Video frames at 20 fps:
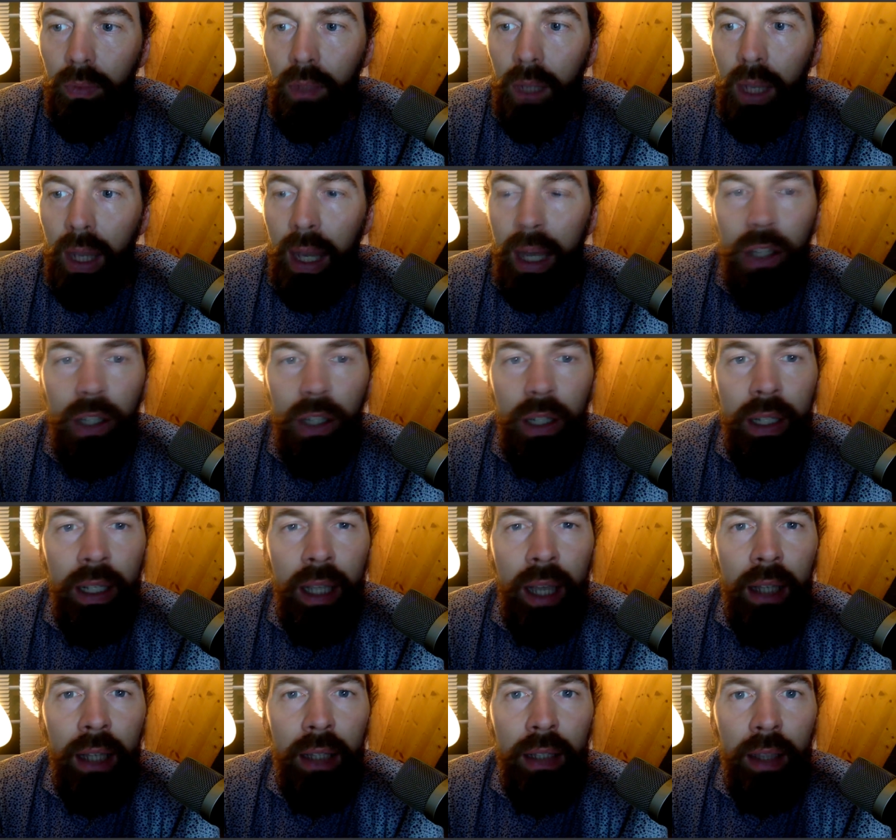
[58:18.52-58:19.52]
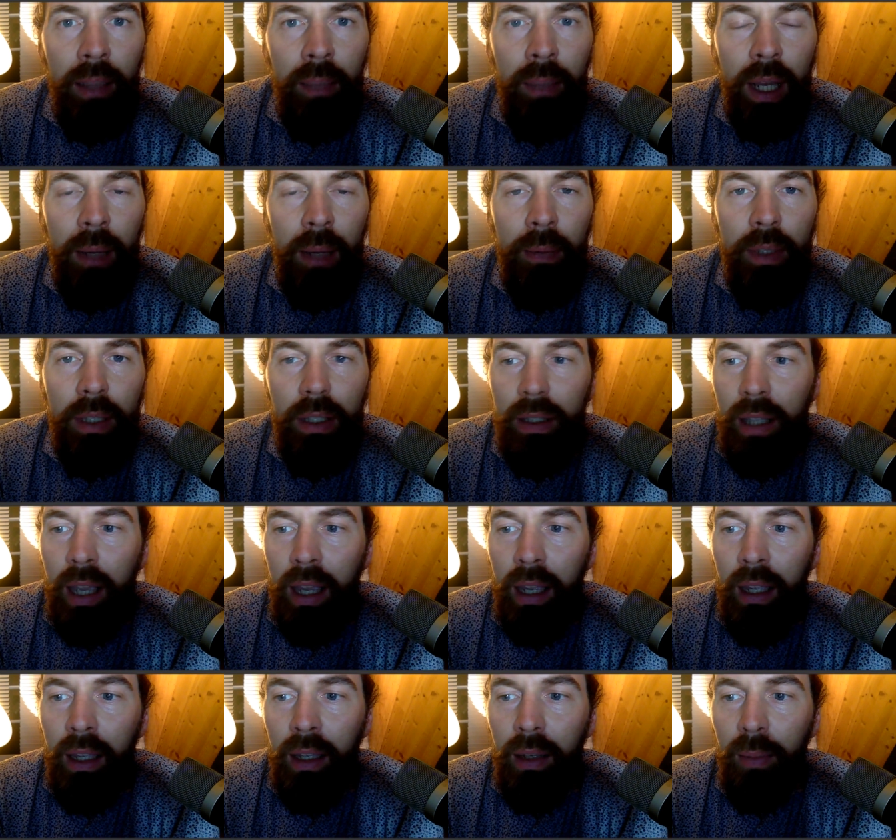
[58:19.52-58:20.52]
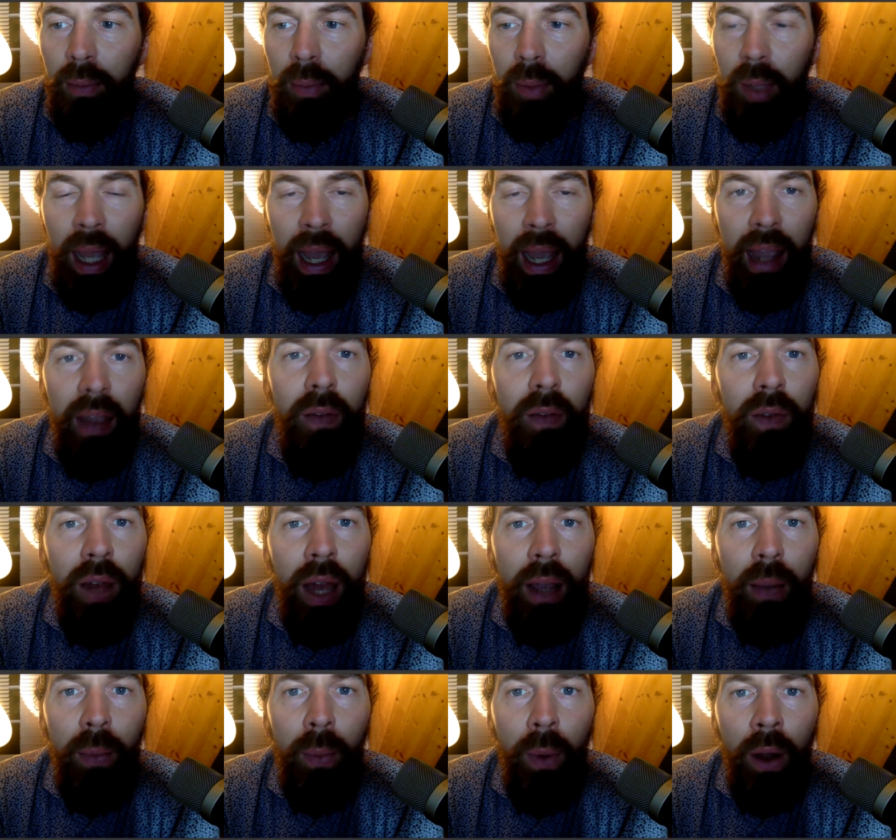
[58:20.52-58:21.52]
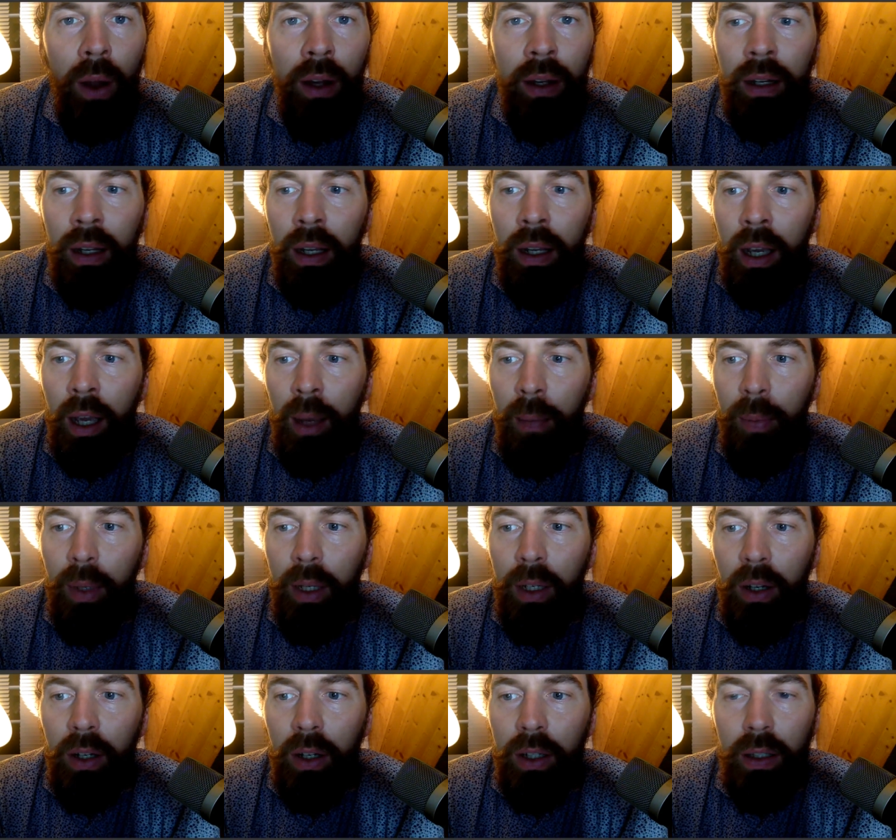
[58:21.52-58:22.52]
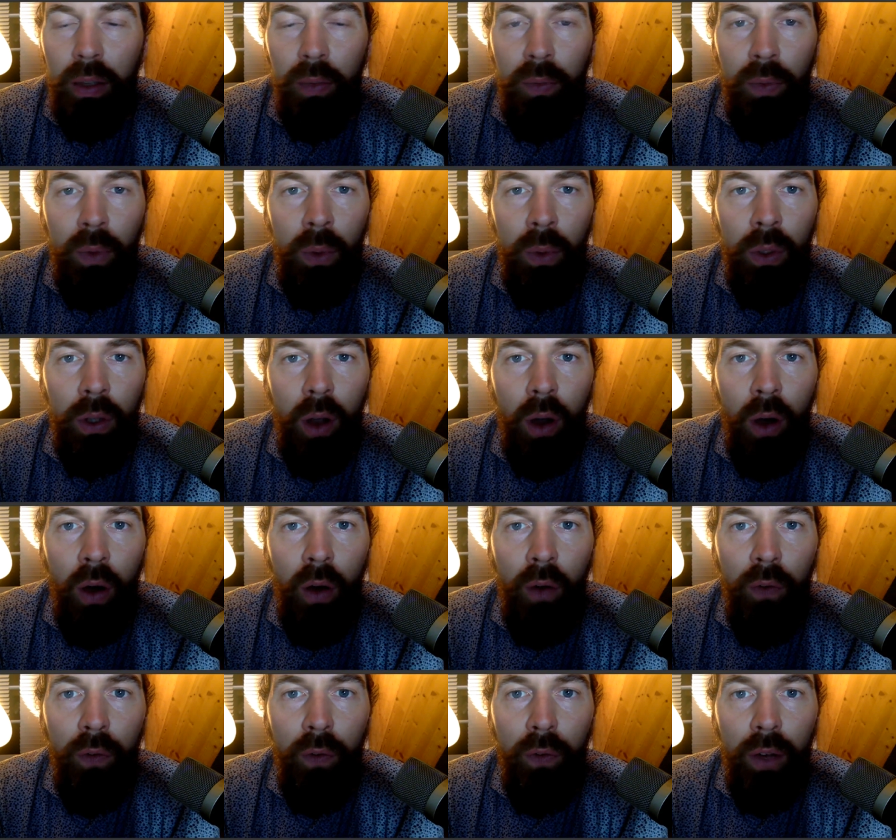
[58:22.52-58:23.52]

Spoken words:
actually, yeah, sometimes they behave like one, because the wound of